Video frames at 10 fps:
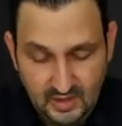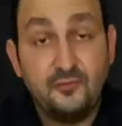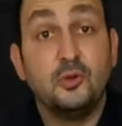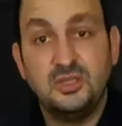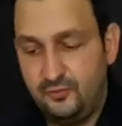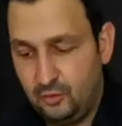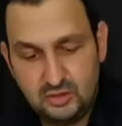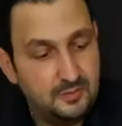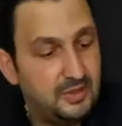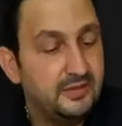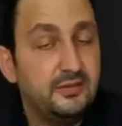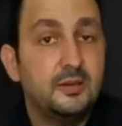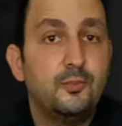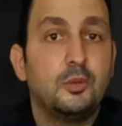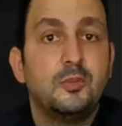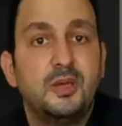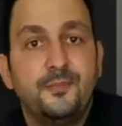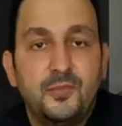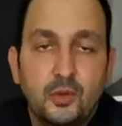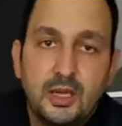Of course, if you use a blender,
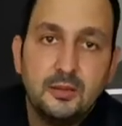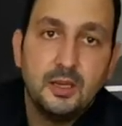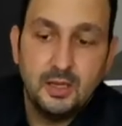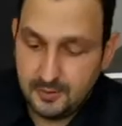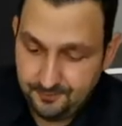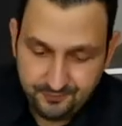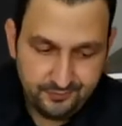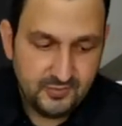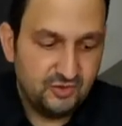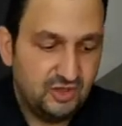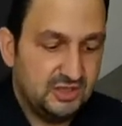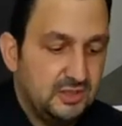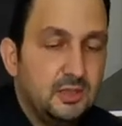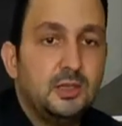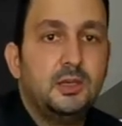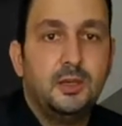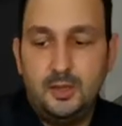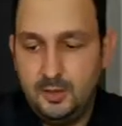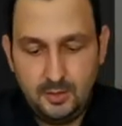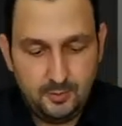probably you can just
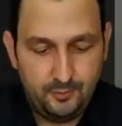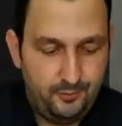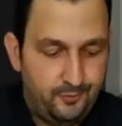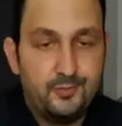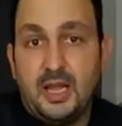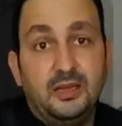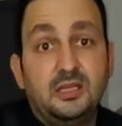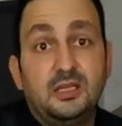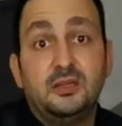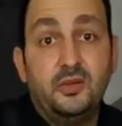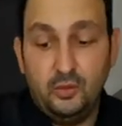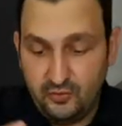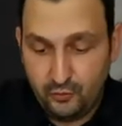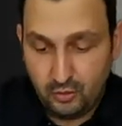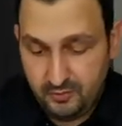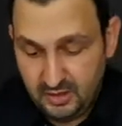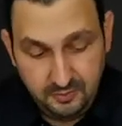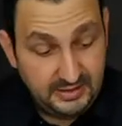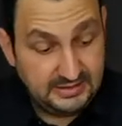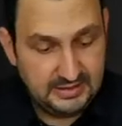cut it in 3 or 4 big
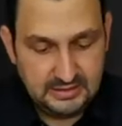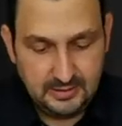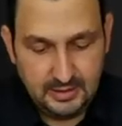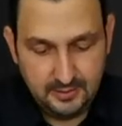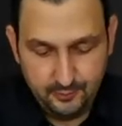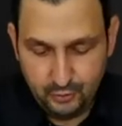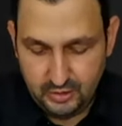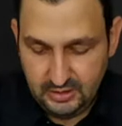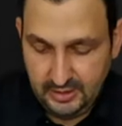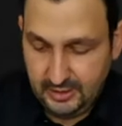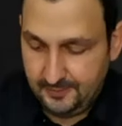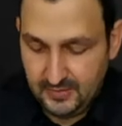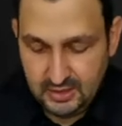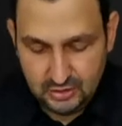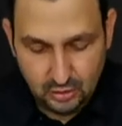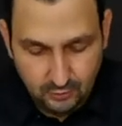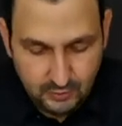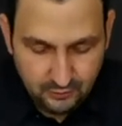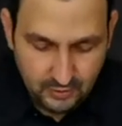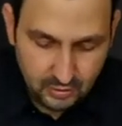pieces and put it there. So
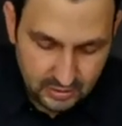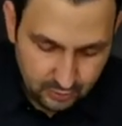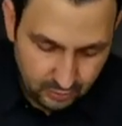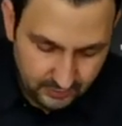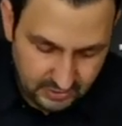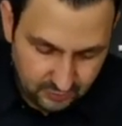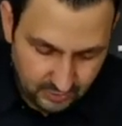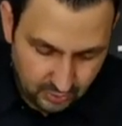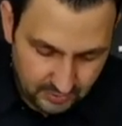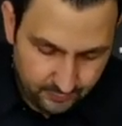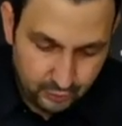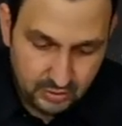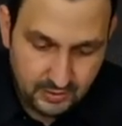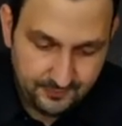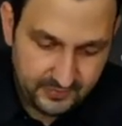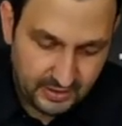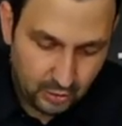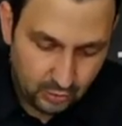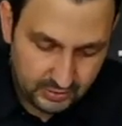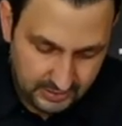what we're gonna do is we're gonna put the
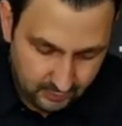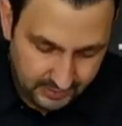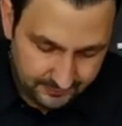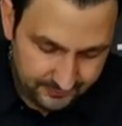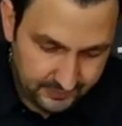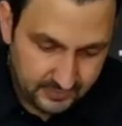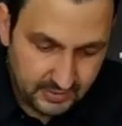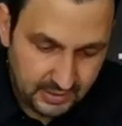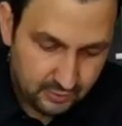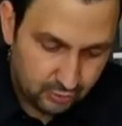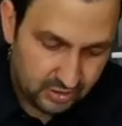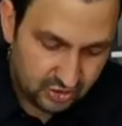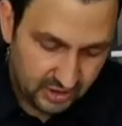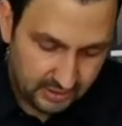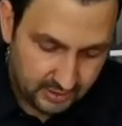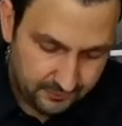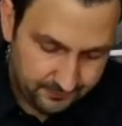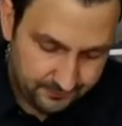whole kiwi into the shaker.